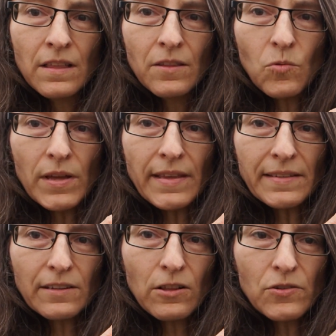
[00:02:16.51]
one
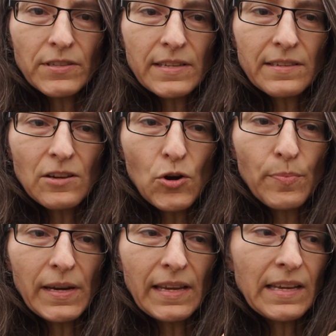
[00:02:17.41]
that's closest to
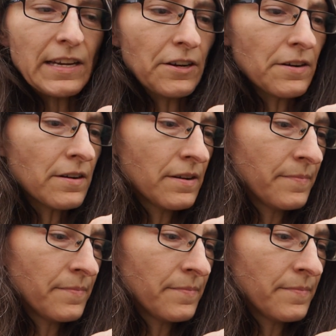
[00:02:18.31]
opening here.